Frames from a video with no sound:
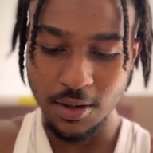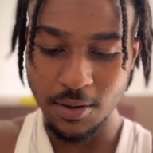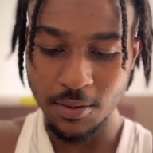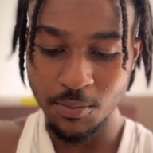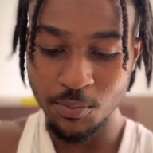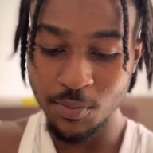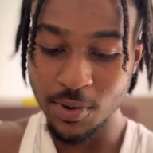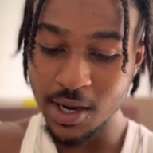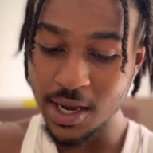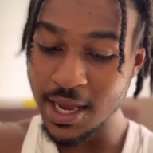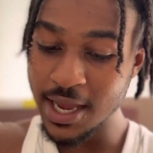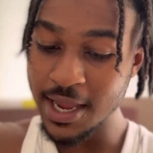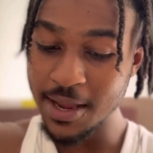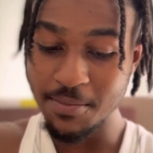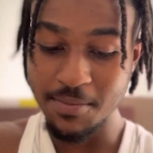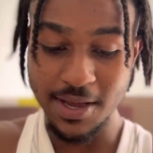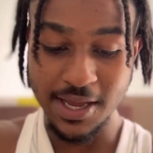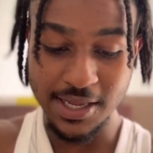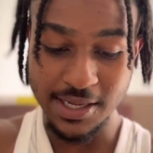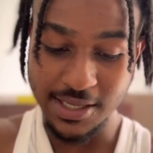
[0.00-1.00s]
But, hey,
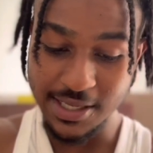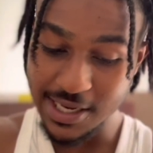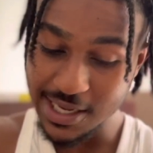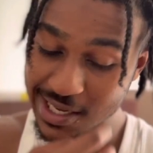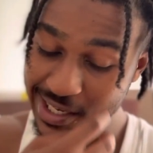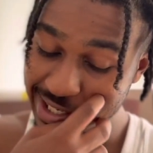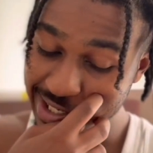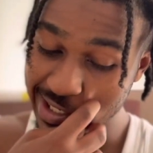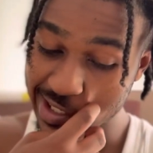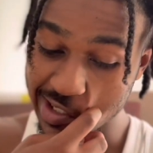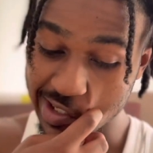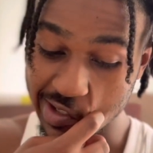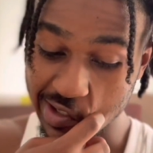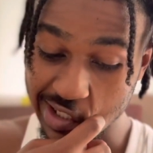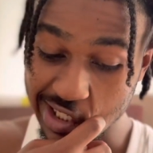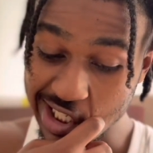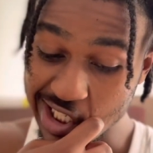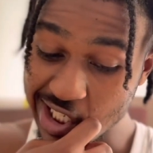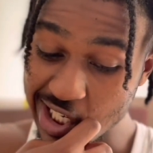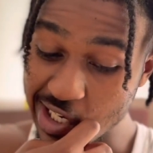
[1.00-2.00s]
man, this
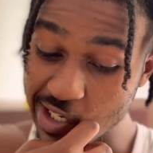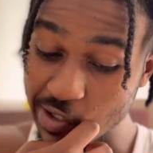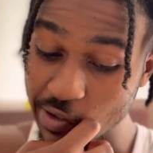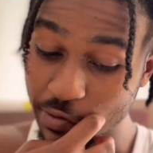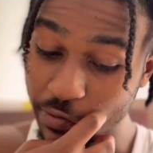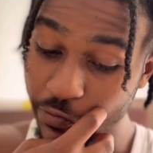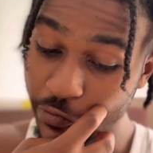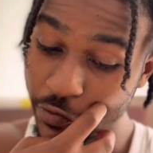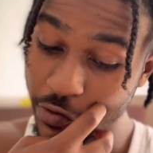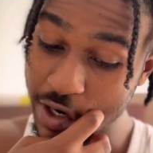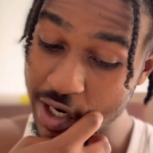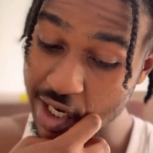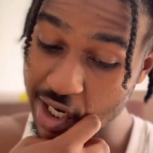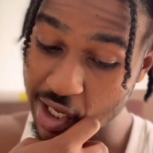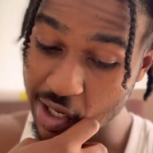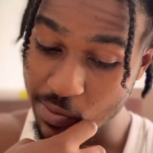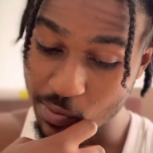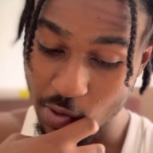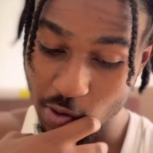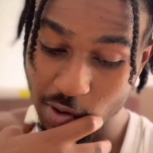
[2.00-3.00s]
shit is
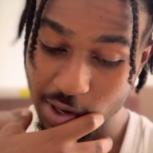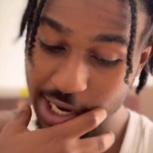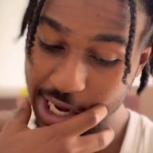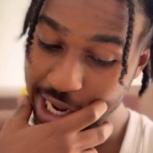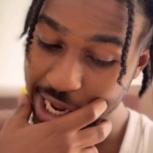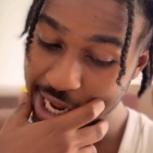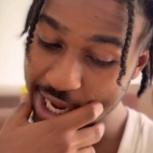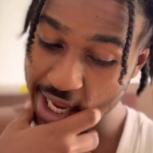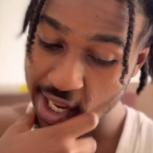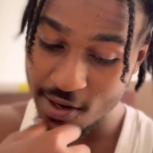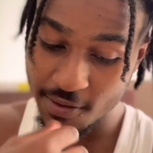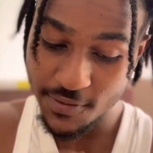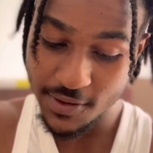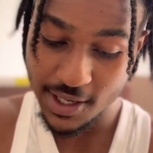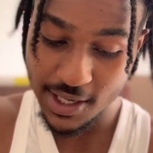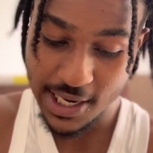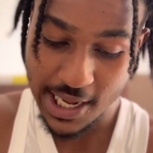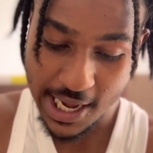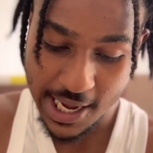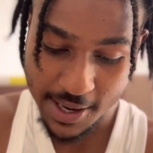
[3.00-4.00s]
funny, bro. Like, I can't
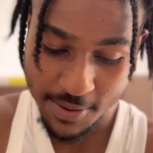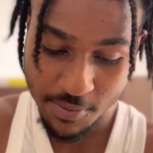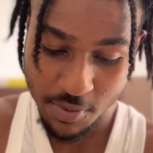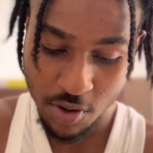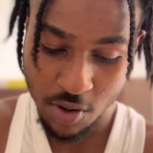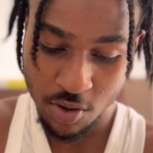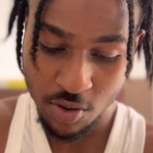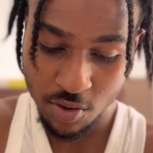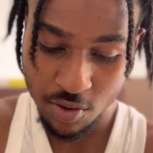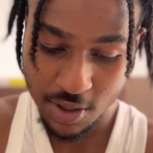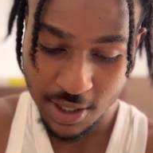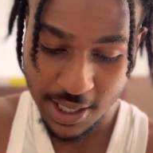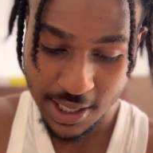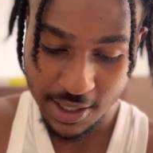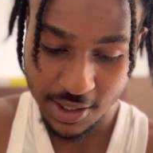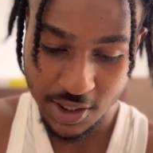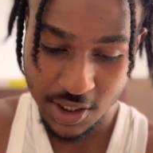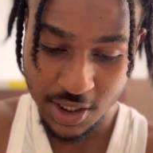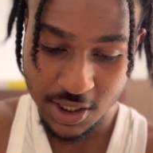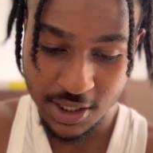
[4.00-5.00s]
even lie, bro.
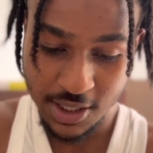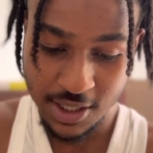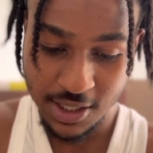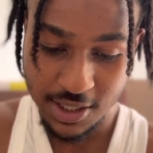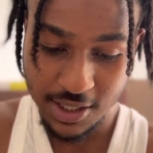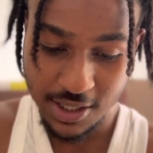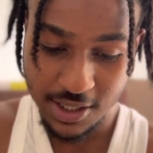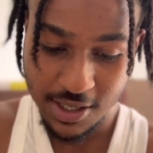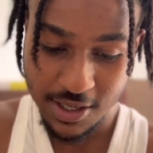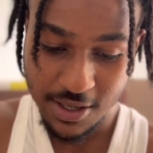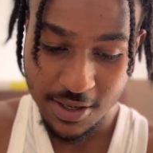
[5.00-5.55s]
Like, shit.